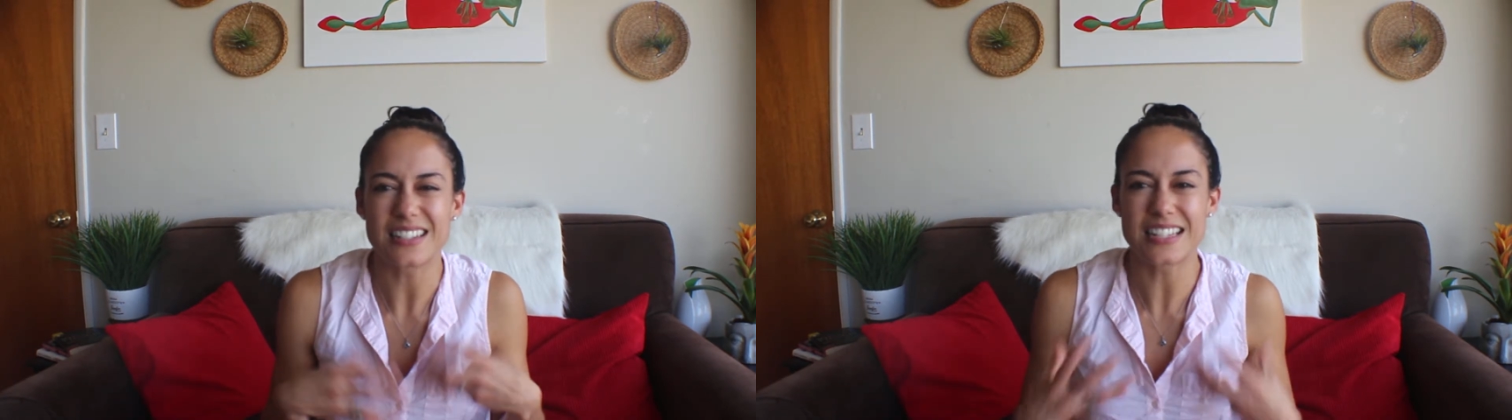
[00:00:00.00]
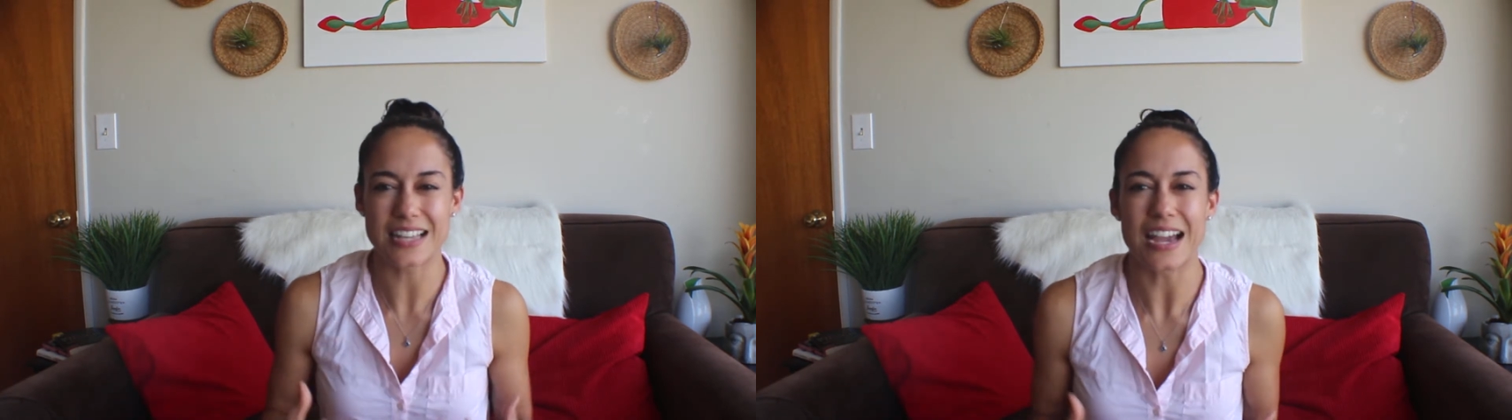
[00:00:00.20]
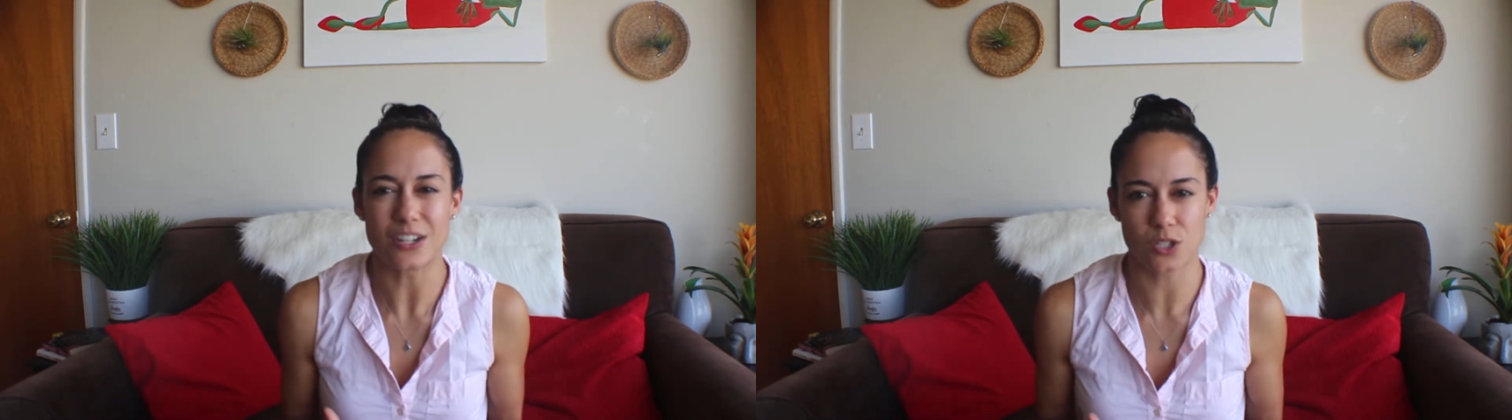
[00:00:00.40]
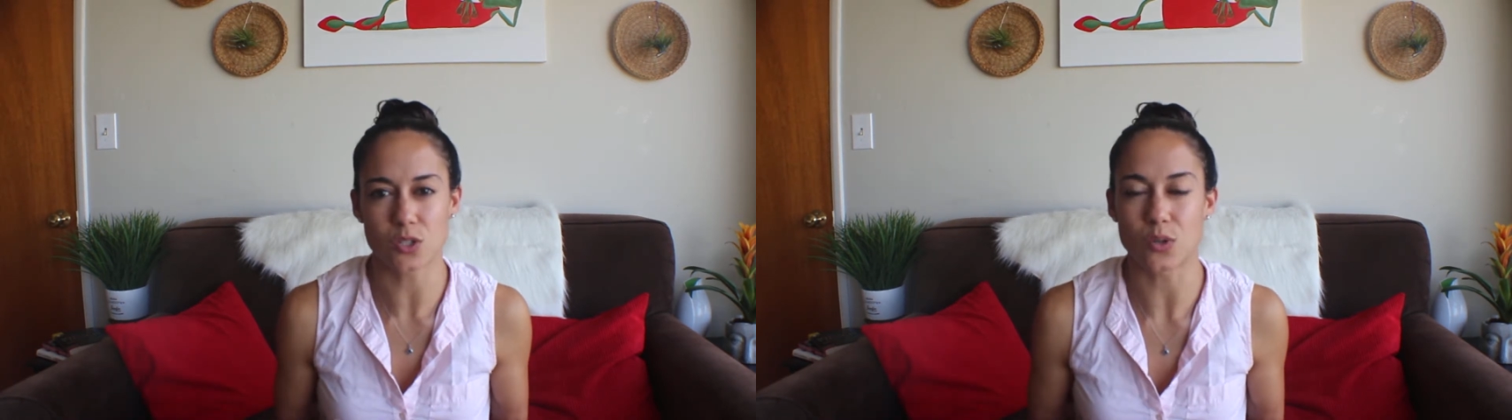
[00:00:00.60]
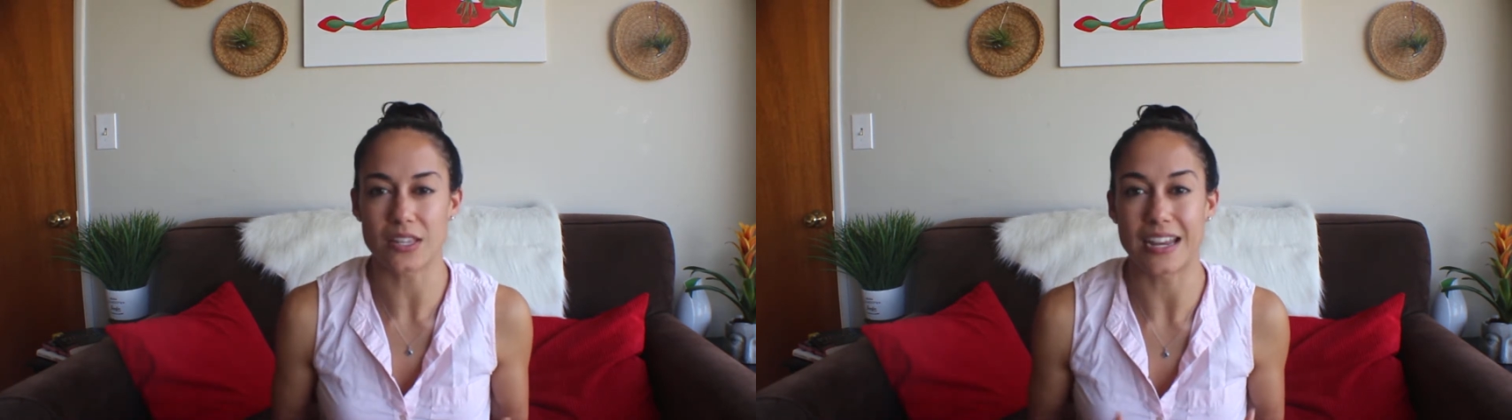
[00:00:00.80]
desired
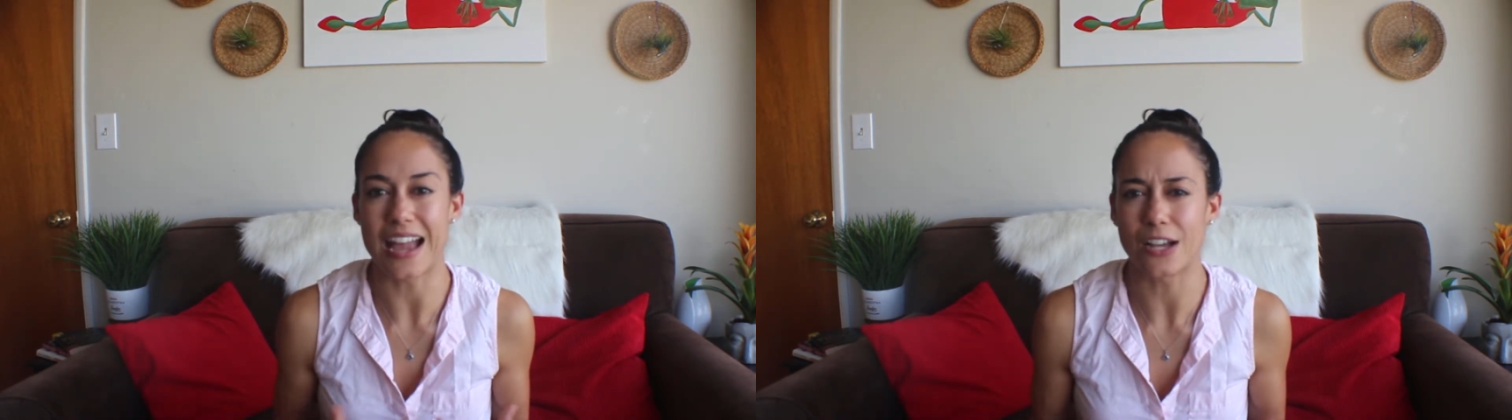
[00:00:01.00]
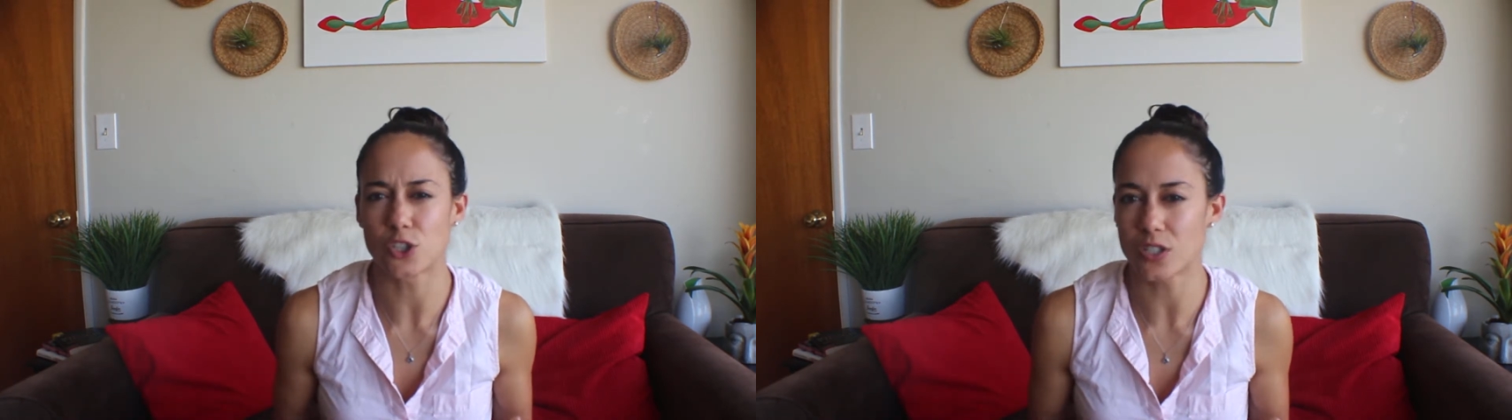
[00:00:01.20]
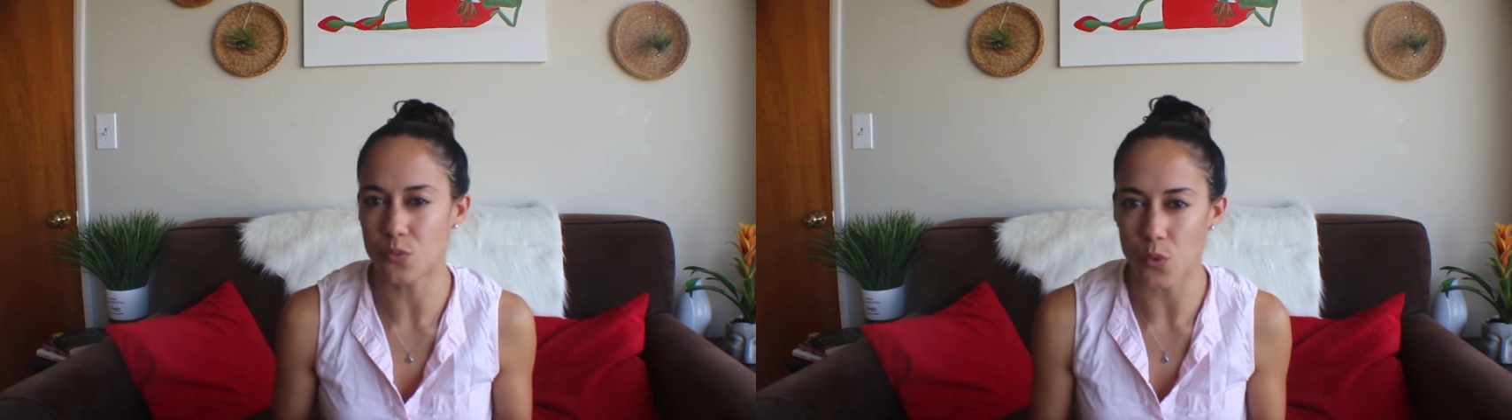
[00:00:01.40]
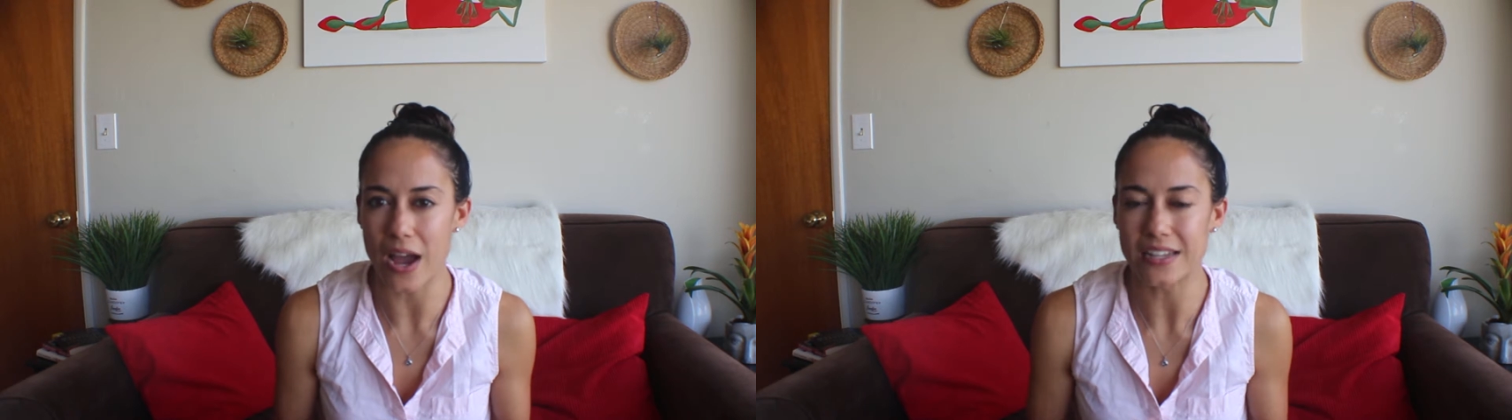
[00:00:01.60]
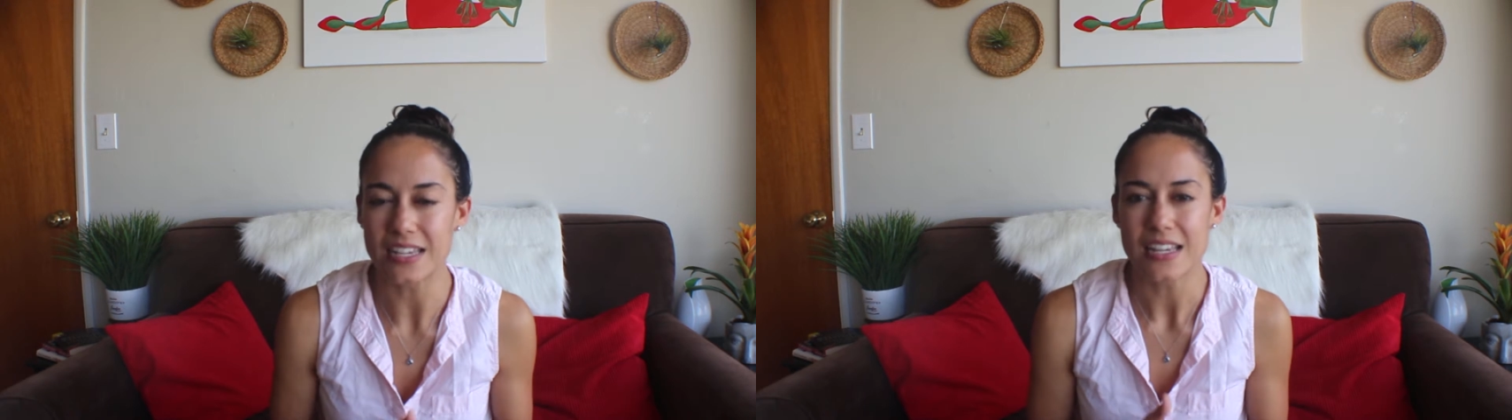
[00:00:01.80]
story that I actually want.